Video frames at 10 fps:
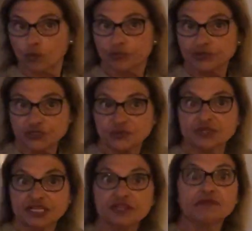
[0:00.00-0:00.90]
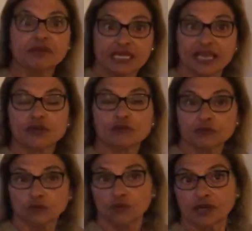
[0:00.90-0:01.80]
will produce either a gain or
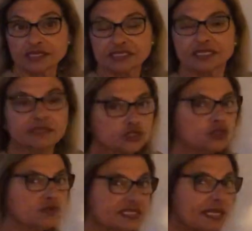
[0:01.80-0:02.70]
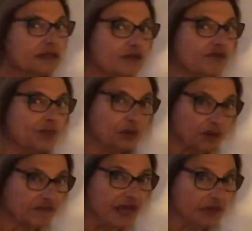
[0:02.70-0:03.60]
a loss, unless you sell it for
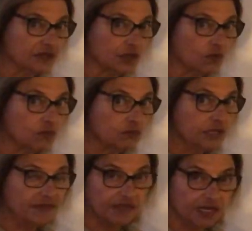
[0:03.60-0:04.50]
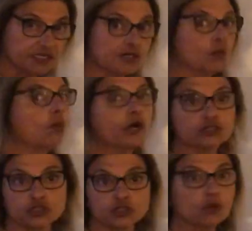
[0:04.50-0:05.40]
book value, and then it's a
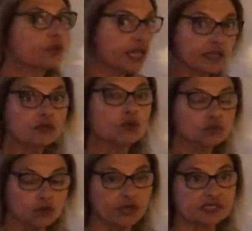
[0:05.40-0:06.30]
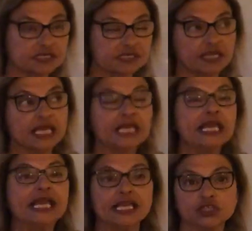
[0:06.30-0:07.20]
wash, no gain, no loss.
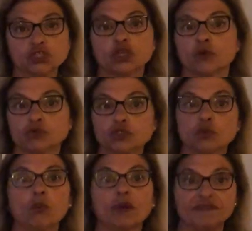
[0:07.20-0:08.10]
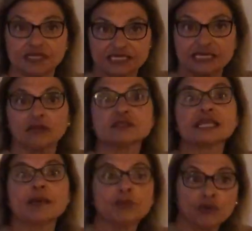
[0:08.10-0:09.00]
It shows you one that sells
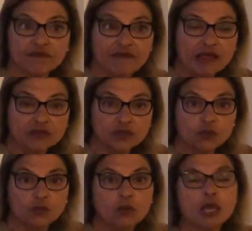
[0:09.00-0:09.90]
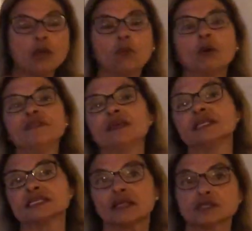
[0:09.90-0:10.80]
at book value, one
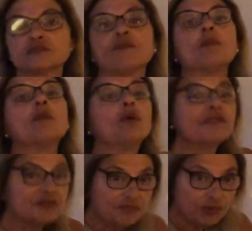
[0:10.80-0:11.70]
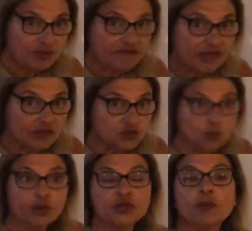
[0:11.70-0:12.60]
that sells for more than book value
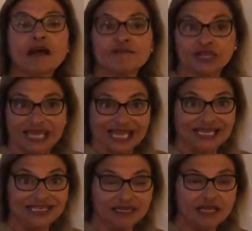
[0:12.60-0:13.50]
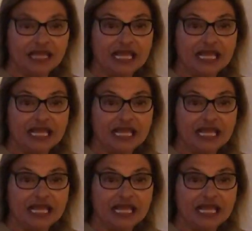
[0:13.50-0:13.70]
where you have a gain,